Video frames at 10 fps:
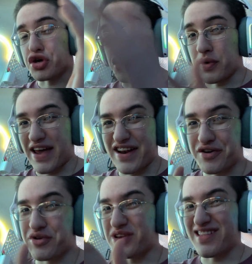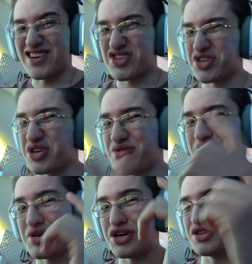Yo, editor Elijah here.
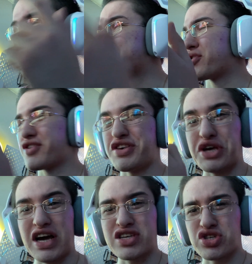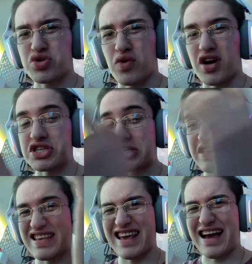Uh, this part that you guys just watched,
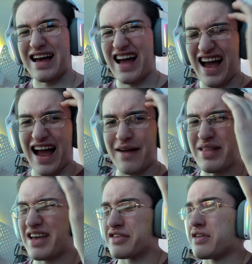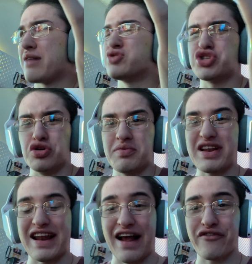yeah, I'm like, I'm stupid
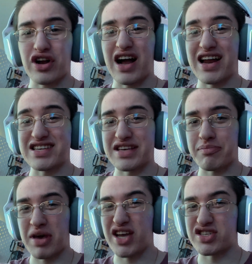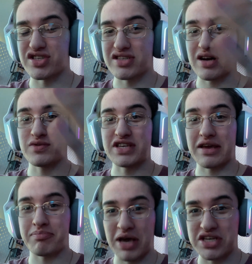and I forgot how to say patience. I was
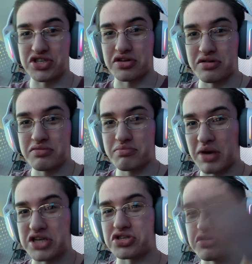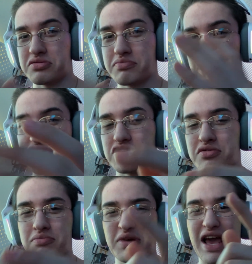saying patient, patient, patient,
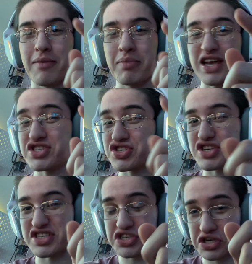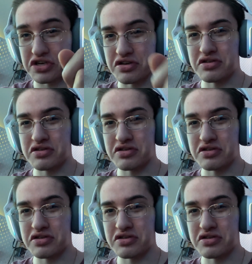but yeah, patience is key.